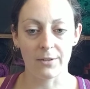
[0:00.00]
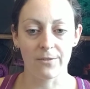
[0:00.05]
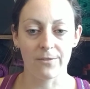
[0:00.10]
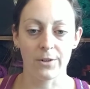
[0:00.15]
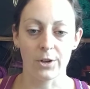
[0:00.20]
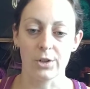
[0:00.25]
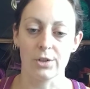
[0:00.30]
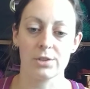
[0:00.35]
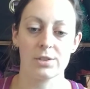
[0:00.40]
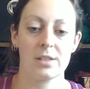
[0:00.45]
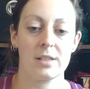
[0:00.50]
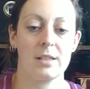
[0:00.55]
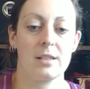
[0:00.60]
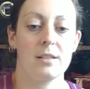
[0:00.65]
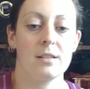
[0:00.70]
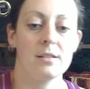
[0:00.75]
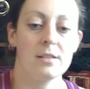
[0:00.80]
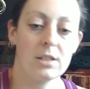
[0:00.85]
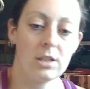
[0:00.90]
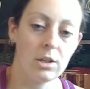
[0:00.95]

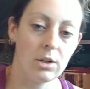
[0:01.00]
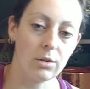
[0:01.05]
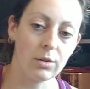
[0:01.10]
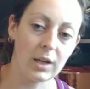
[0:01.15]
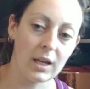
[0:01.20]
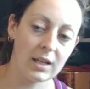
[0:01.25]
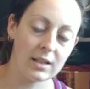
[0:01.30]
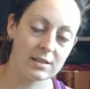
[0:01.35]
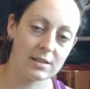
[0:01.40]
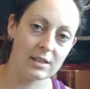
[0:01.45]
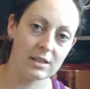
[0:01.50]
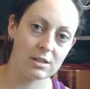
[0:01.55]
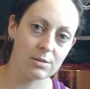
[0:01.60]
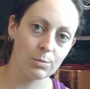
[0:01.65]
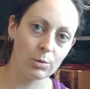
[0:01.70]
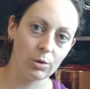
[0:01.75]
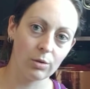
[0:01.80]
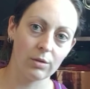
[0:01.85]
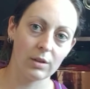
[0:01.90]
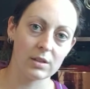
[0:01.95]
Versus, KC
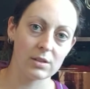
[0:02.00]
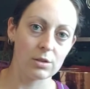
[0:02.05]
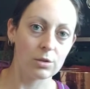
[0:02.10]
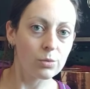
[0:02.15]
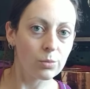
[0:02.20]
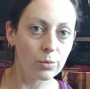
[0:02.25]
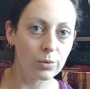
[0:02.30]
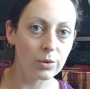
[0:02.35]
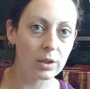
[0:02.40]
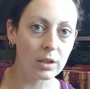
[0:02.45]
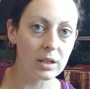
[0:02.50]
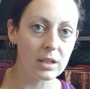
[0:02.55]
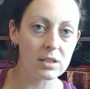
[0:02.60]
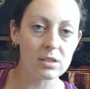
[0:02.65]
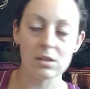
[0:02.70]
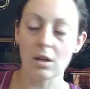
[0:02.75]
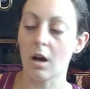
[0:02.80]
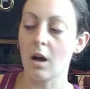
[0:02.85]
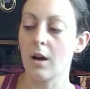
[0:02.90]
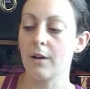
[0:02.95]
Smooth. This is really
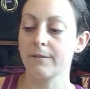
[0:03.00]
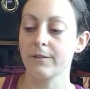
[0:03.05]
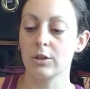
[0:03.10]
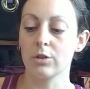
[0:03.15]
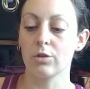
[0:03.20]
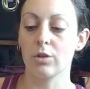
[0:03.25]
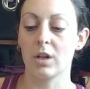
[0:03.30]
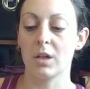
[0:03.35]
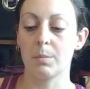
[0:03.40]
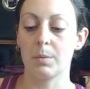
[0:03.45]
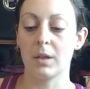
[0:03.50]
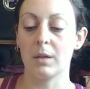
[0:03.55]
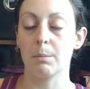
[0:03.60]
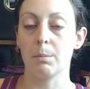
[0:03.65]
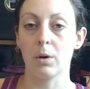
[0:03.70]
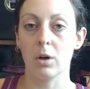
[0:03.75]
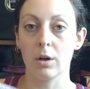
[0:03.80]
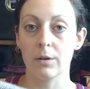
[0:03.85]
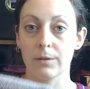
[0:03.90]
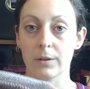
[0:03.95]
soft and drapey and
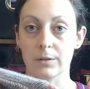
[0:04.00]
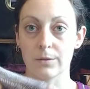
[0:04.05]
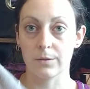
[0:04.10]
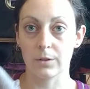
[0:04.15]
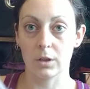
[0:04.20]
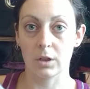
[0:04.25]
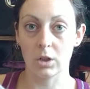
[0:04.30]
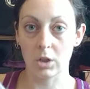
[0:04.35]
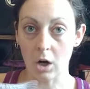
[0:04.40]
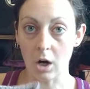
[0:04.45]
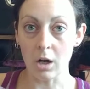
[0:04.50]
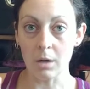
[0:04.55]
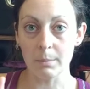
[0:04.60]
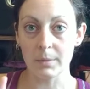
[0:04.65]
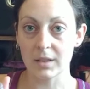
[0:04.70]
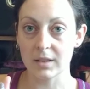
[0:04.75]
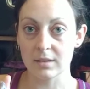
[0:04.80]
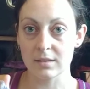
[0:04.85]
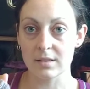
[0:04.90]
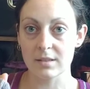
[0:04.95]
perfect for
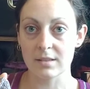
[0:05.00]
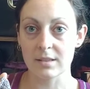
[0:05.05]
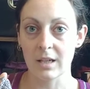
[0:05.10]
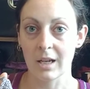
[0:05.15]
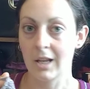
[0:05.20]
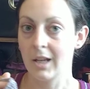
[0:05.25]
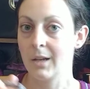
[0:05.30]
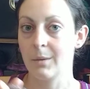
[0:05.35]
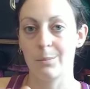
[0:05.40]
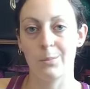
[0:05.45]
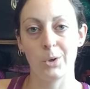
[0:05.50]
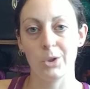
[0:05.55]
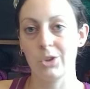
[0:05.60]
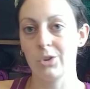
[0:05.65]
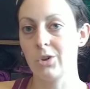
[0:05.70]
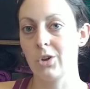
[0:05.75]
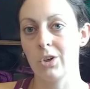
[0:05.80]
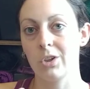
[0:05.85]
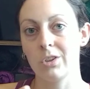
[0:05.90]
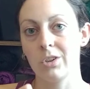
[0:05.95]
garments, but
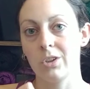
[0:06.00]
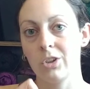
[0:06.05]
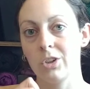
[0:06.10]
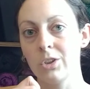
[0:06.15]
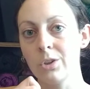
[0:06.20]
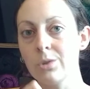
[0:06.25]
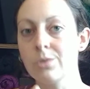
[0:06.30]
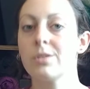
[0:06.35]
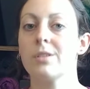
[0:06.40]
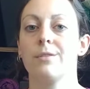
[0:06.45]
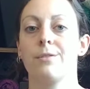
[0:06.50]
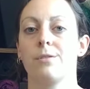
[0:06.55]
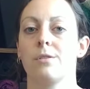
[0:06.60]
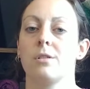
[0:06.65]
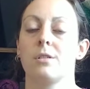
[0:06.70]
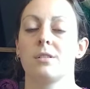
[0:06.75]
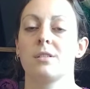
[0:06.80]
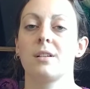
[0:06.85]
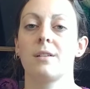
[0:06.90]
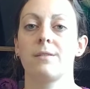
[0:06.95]
you couldn't use it for
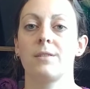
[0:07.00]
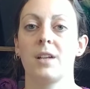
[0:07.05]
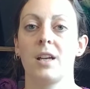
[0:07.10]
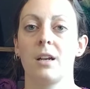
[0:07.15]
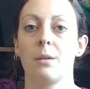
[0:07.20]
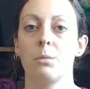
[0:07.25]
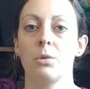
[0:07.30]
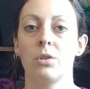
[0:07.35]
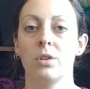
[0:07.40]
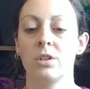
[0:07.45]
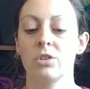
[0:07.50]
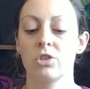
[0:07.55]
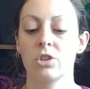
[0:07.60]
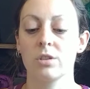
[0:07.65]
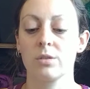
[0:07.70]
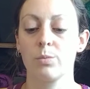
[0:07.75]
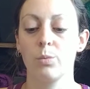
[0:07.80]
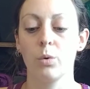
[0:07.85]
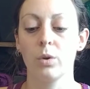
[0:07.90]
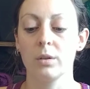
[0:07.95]
a stuffed animal. It
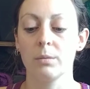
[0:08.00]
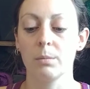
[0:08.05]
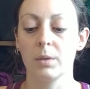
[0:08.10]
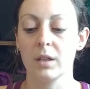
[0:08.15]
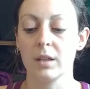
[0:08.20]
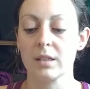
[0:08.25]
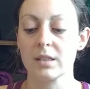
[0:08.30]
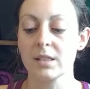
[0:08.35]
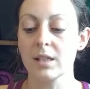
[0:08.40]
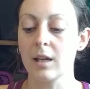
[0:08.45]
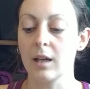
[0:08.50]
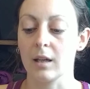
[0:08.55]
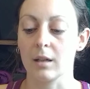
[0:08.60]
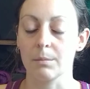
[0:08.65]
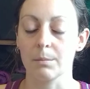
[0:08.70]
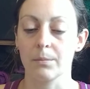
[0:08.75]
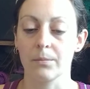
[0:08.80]
just wouldn't be the same.